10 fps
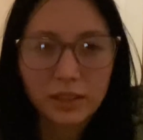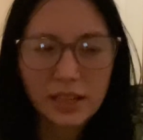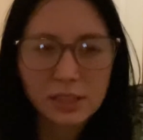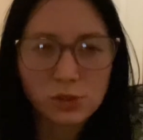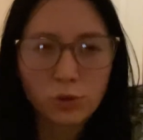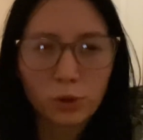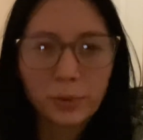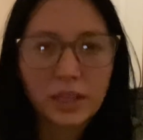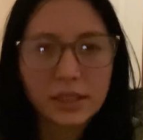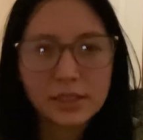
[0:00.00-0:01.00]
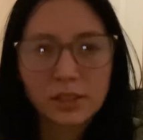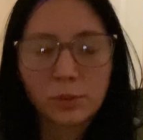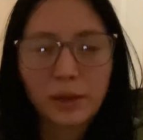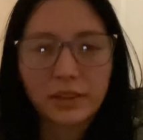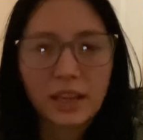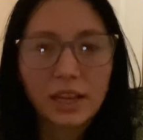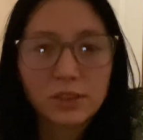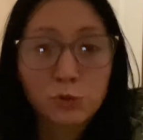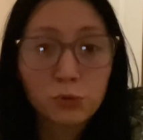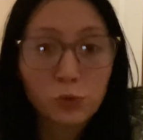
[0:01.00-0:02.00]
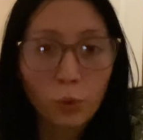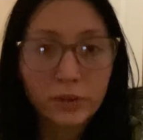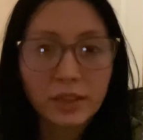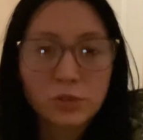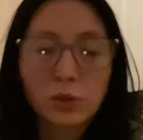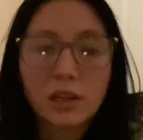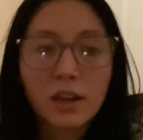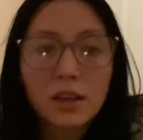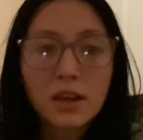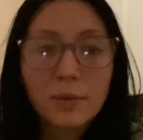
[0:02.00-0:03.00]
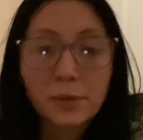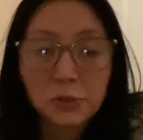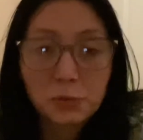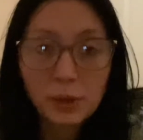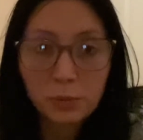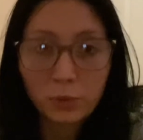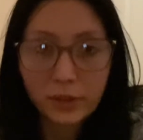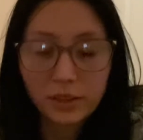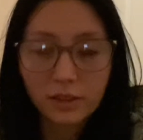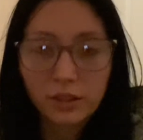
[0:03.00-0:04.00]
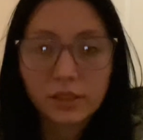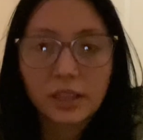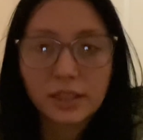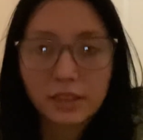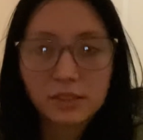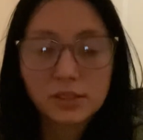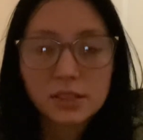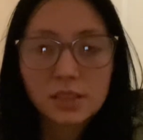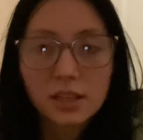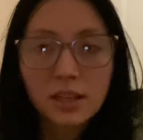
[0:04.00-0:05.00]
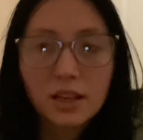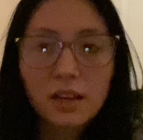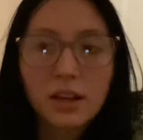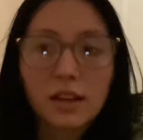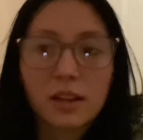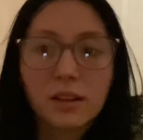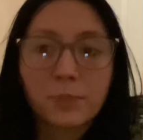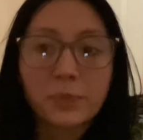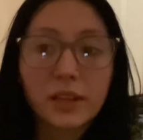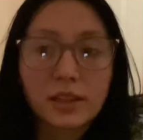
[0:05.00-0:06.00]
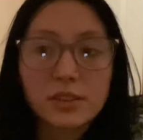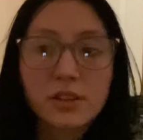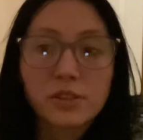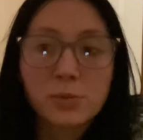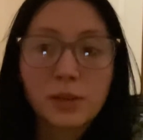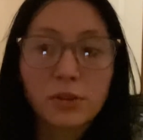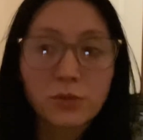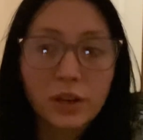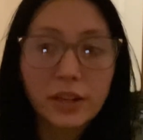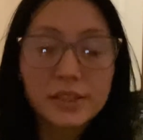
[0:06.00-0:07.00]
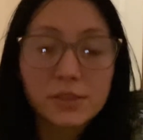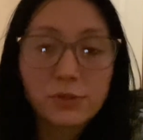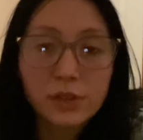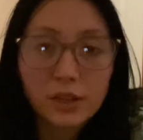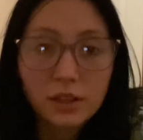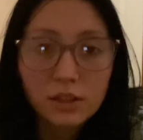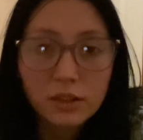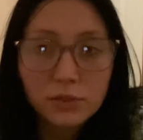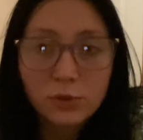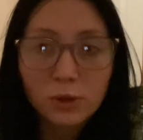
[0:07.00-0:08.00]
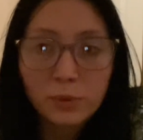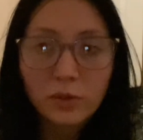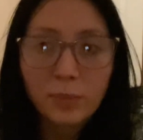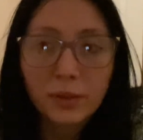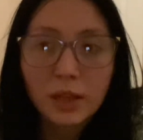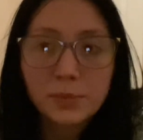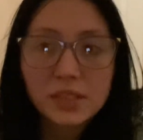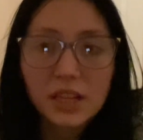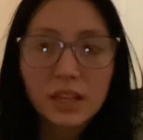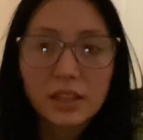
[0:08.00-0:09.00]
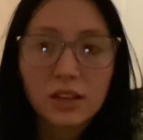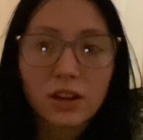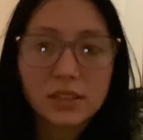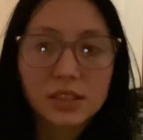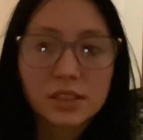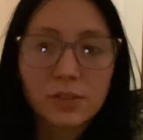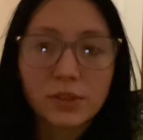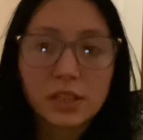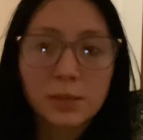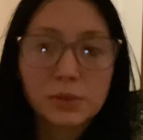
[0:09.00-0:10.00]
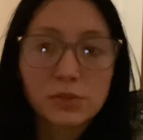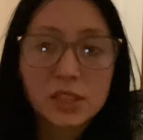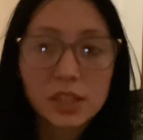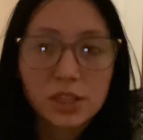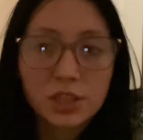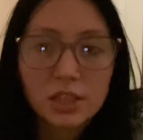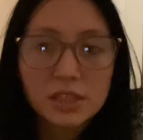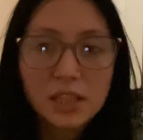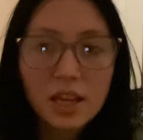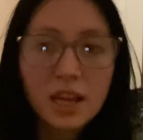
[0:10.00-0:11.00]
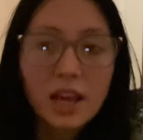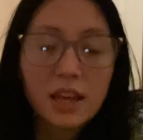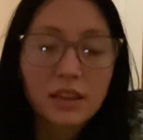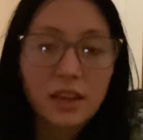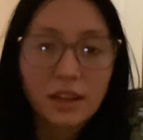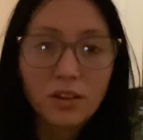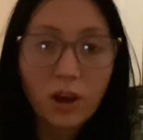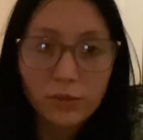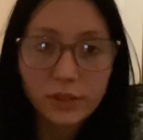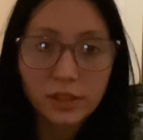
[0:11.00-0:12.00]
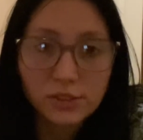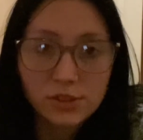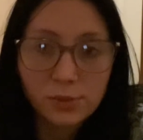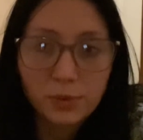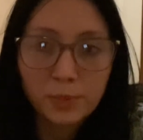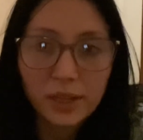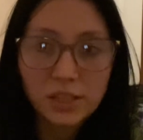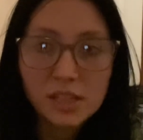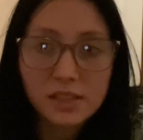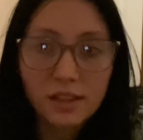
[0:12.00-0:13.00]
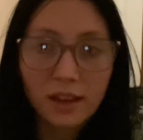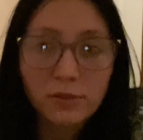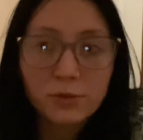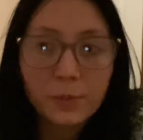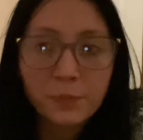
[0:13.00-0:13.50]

lays dormant until about the age of 4. That's when most people with it are diagnosed. It is known to be a very severe form of epilepsy that causes different types of seizures that often consume the patient's life.